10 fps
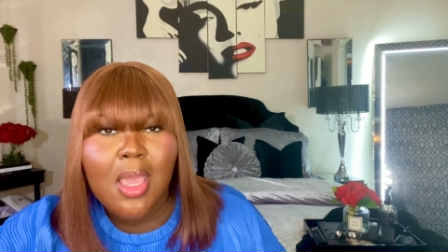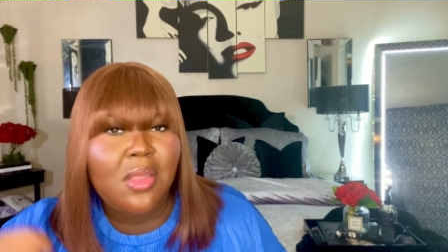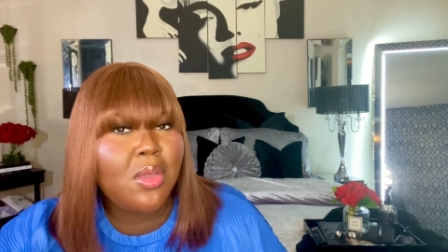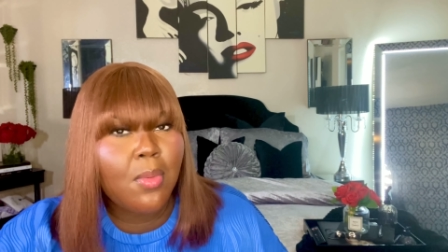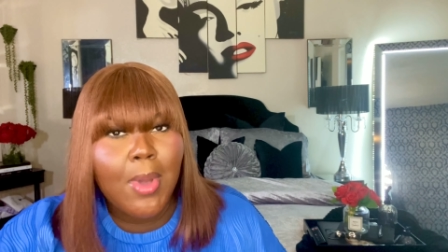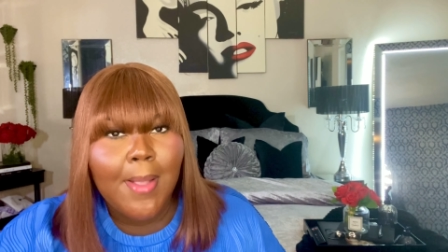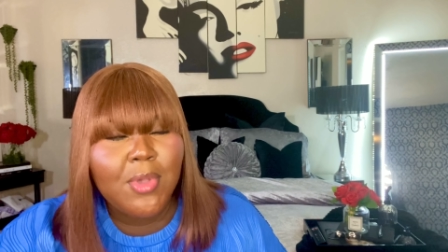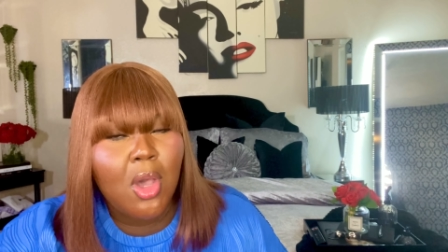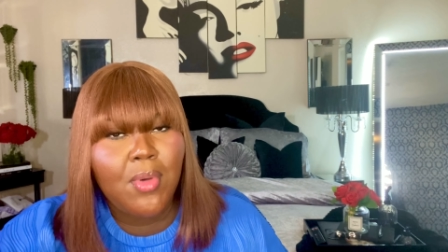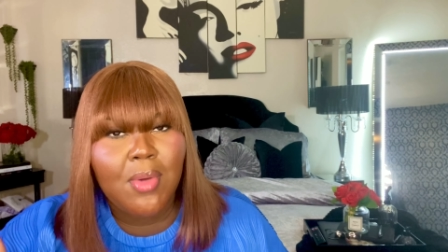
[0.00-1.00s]
And you could
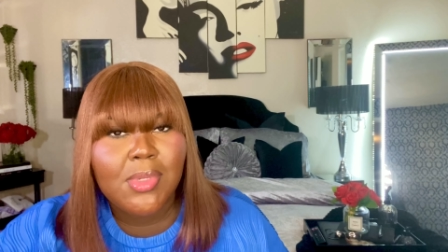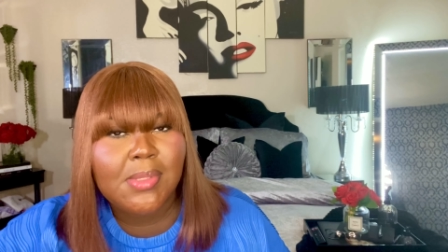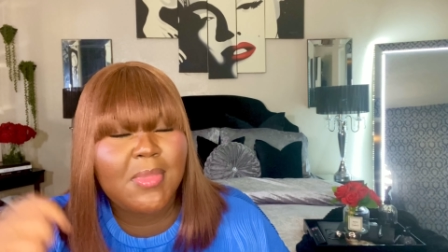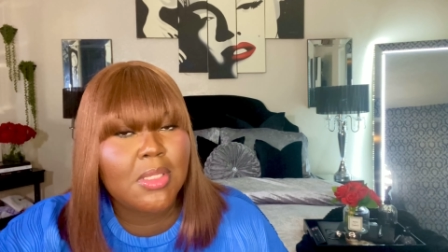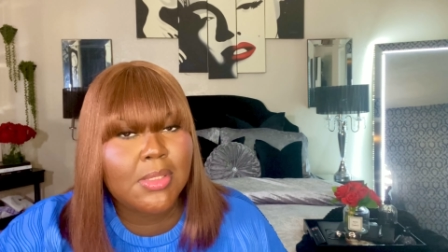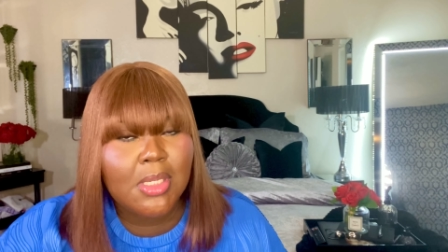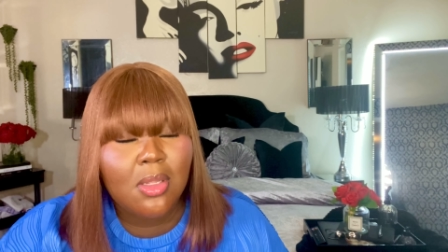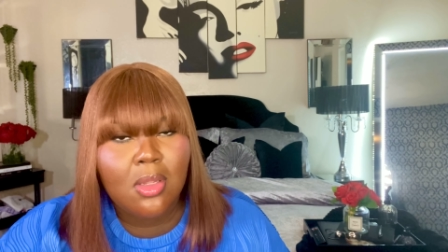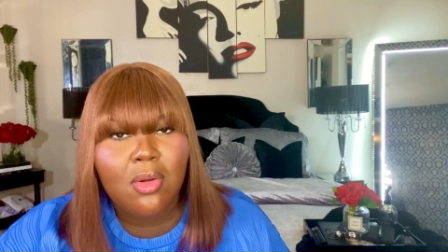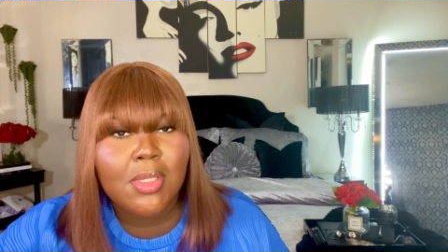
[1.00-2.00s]
probably go in with some
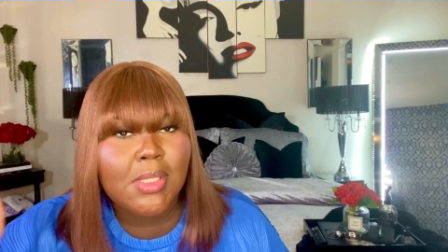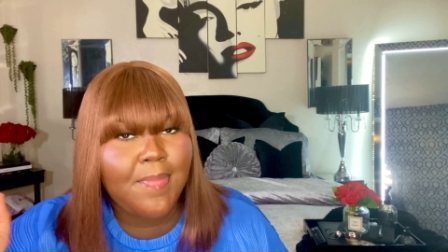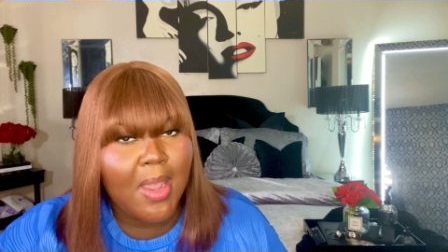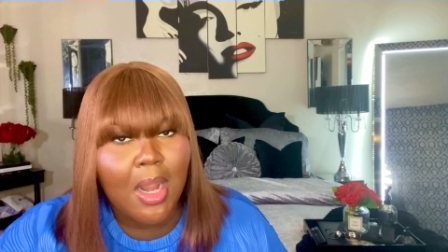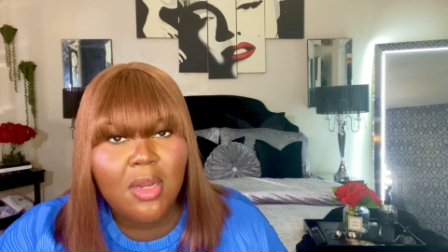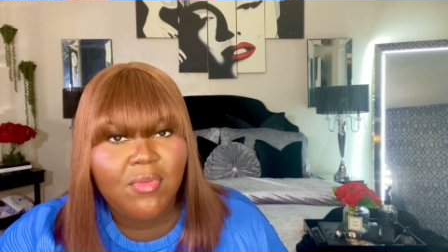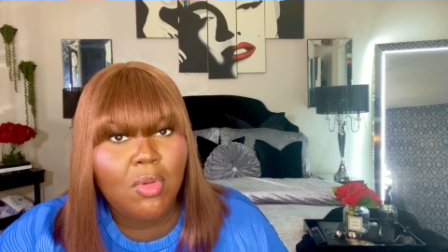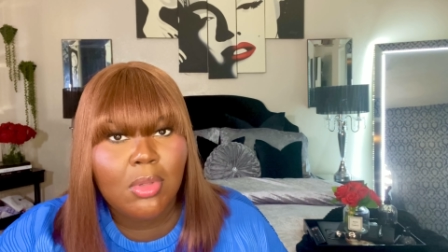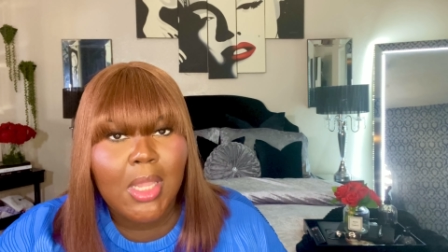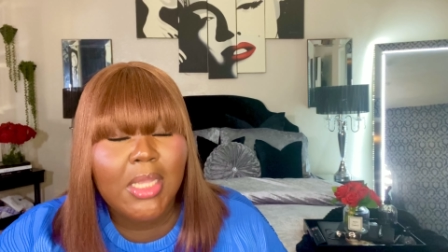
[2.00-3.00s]
concealer or some powder if
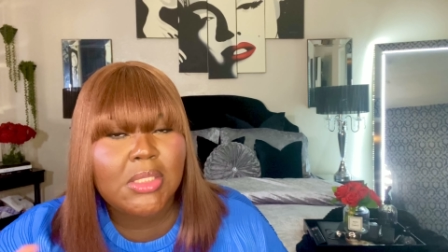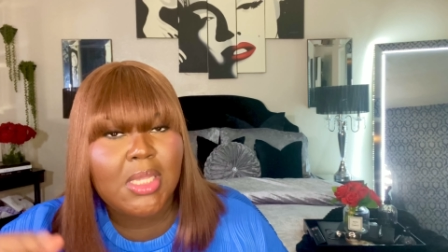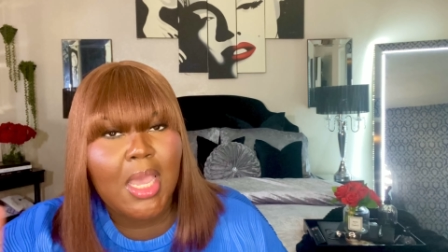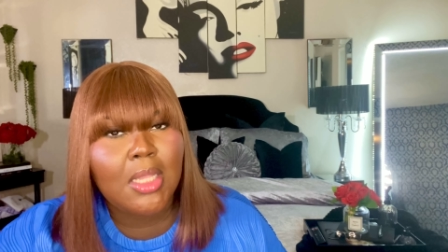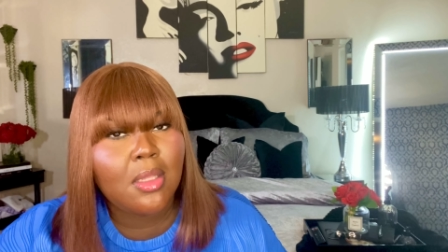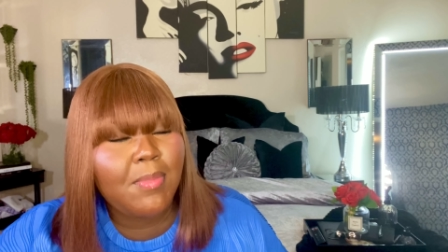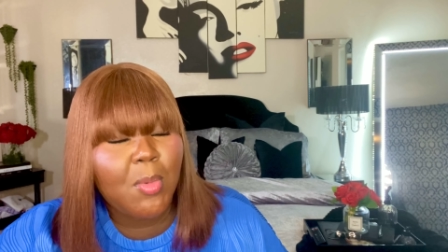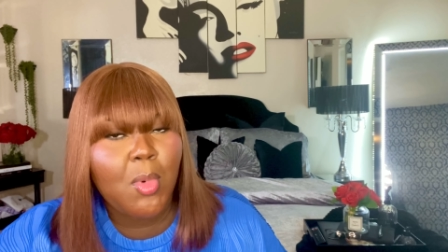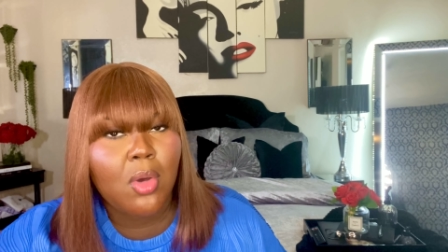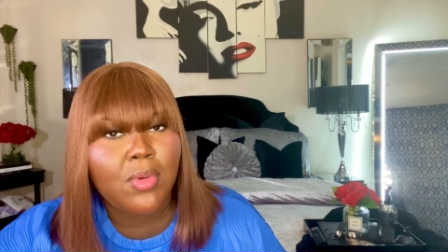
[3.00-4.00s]
you would like to add a little
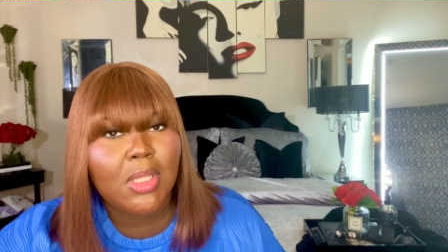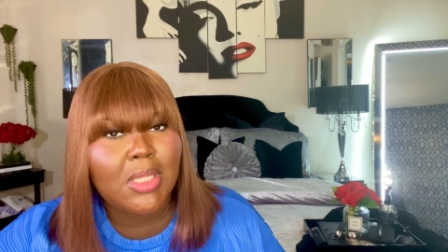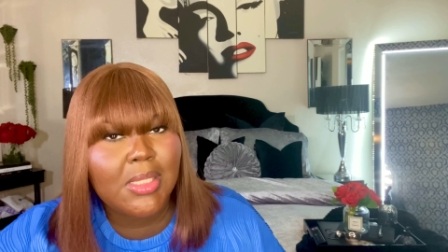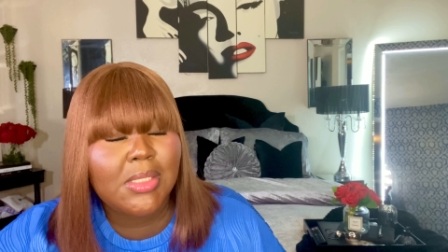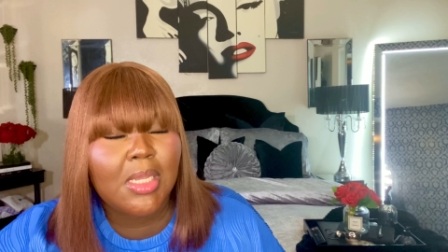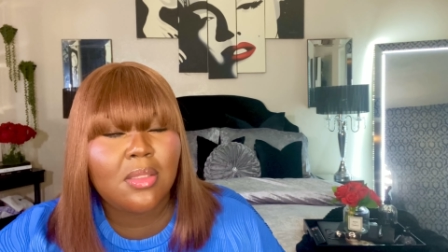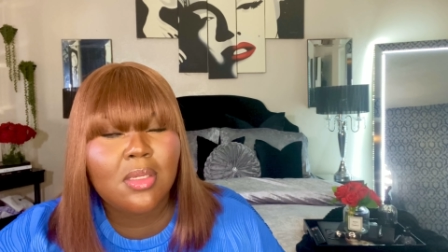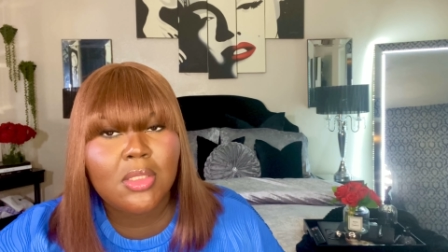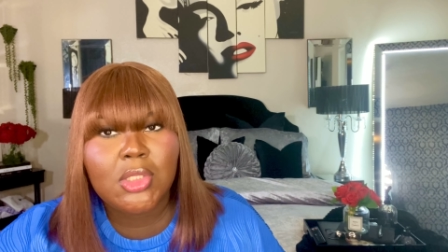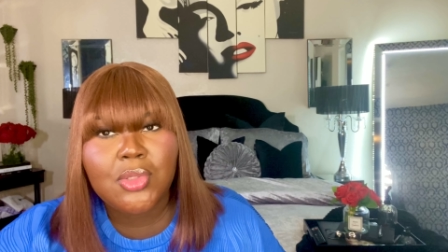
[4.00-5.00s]
bit more realistic
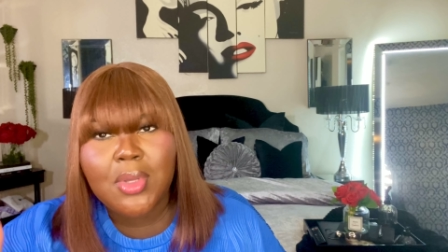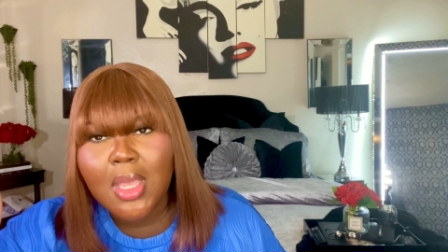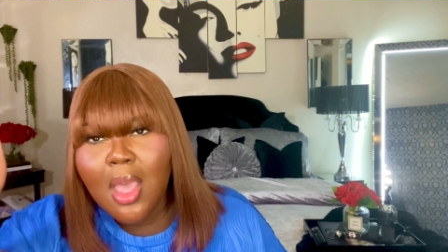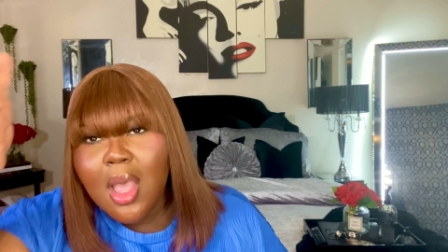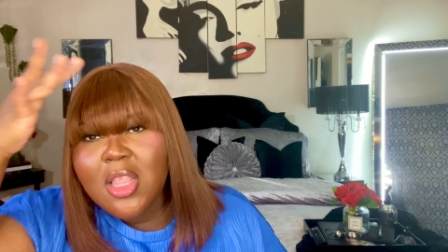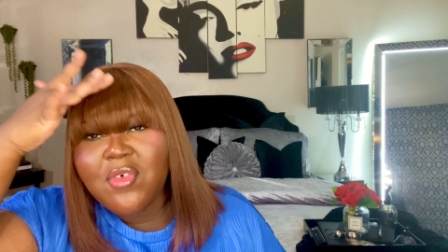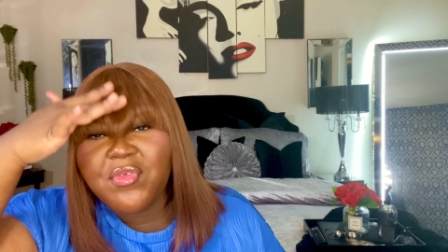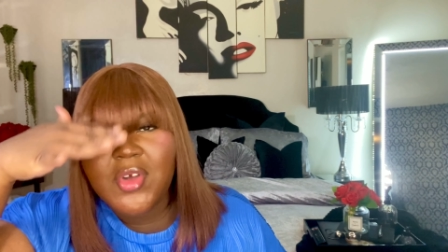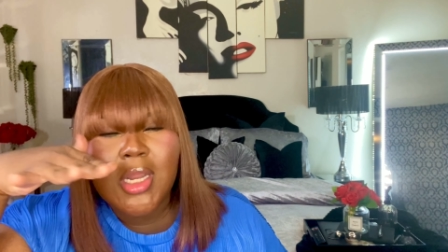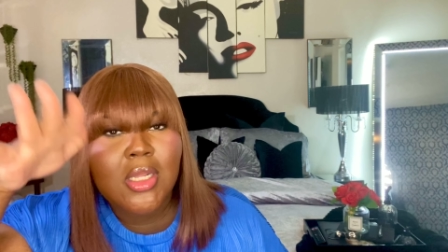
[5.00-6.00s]
look to it. The
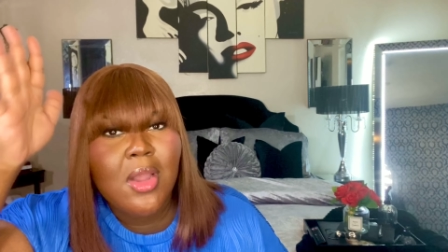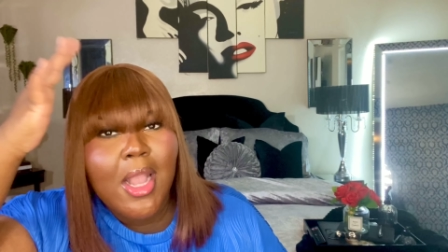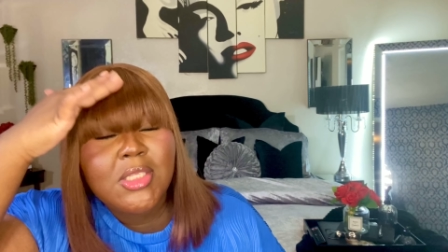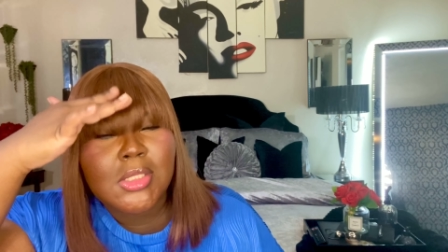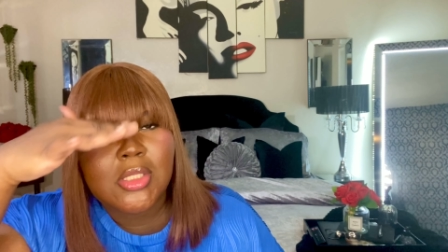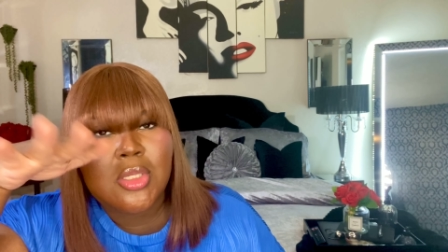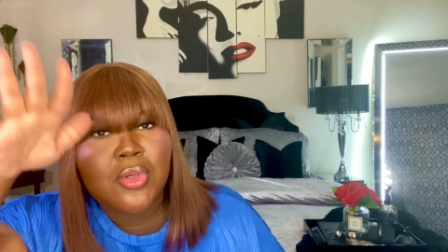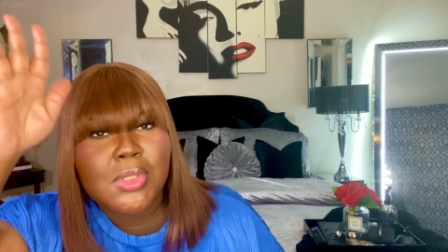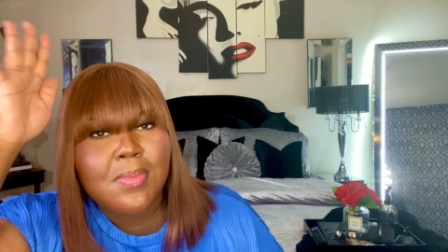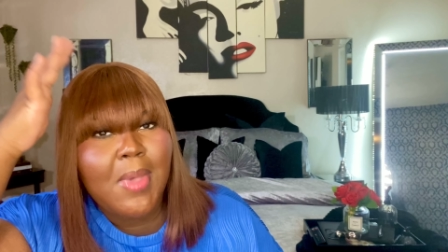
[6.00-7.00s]
front, girl, I just
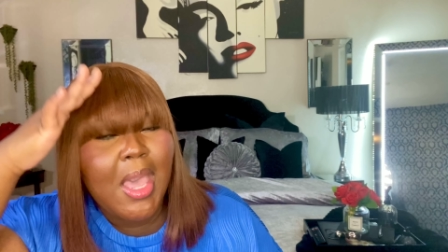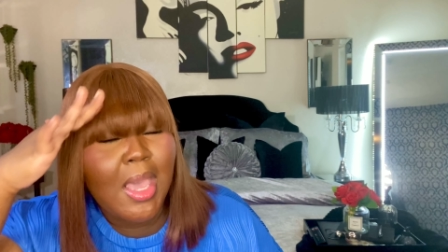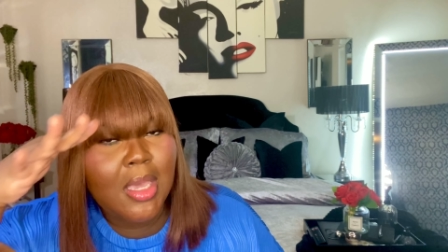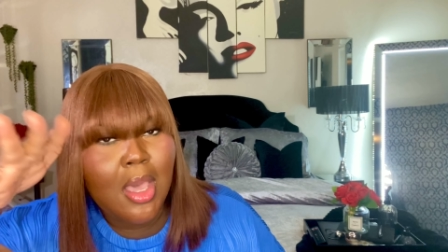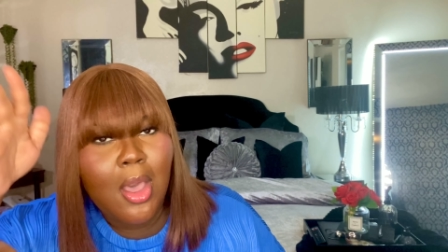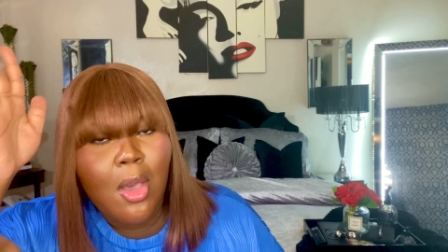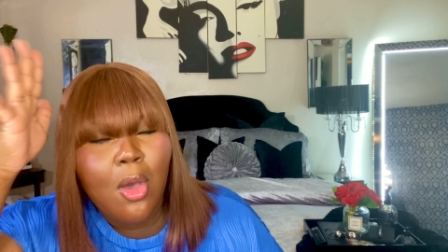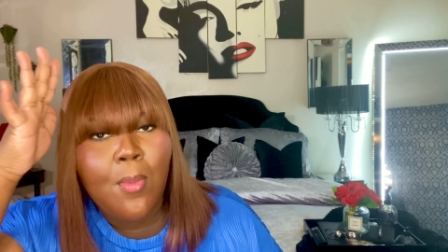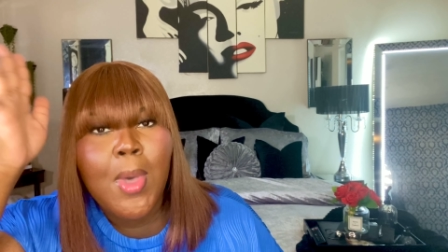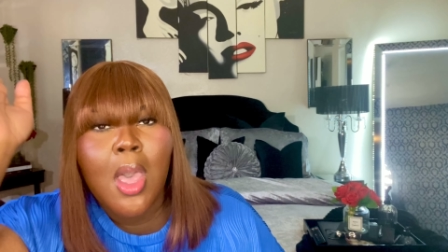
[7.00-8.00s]
used some hot comb